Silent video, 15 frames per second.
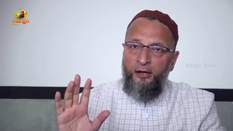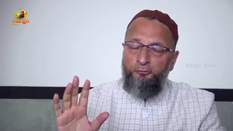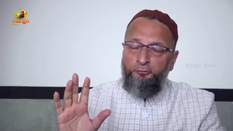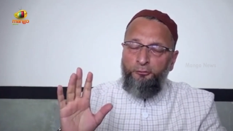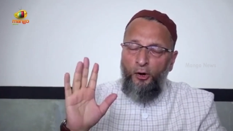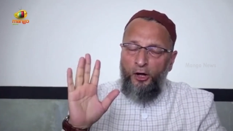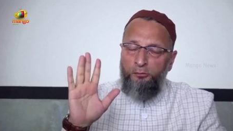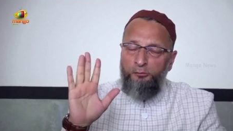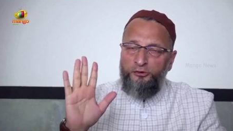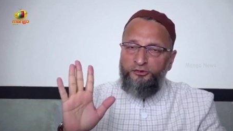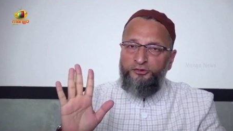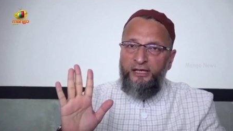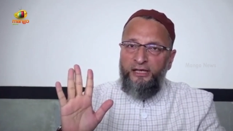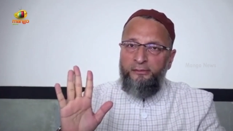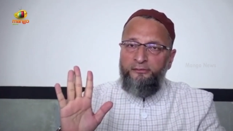for
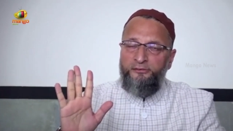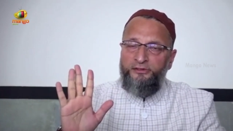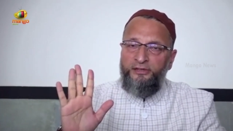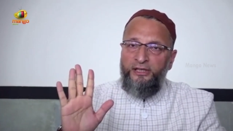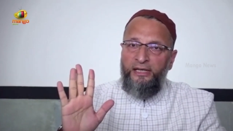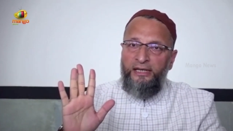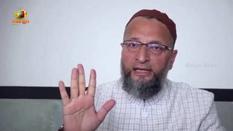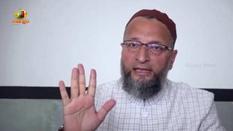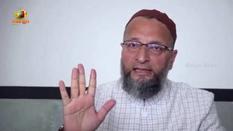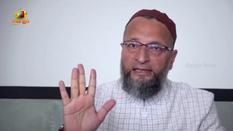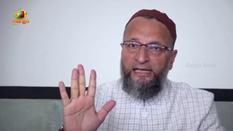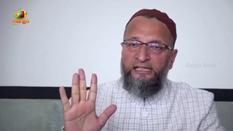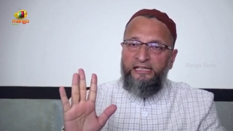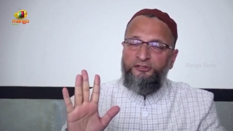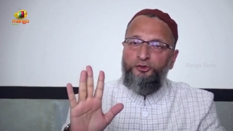Muslims,
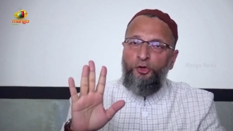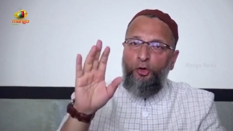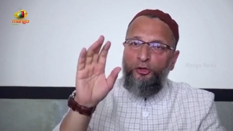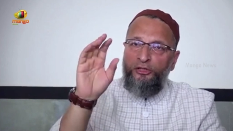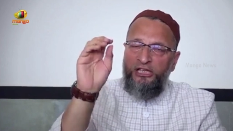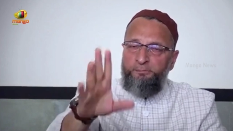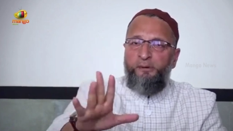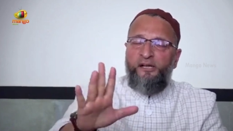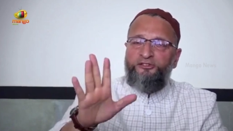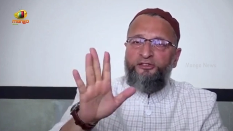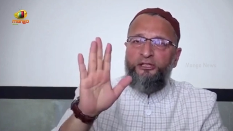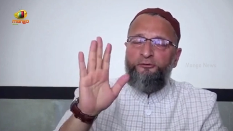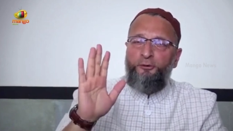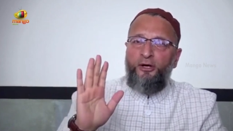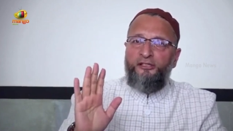he is the only
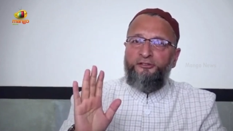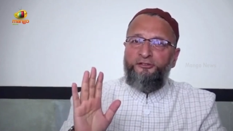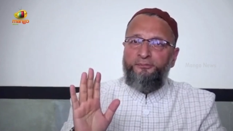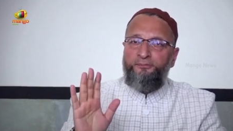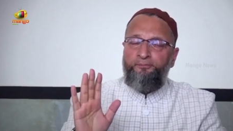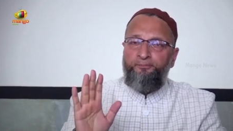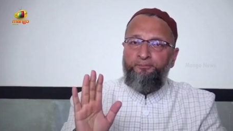person for us.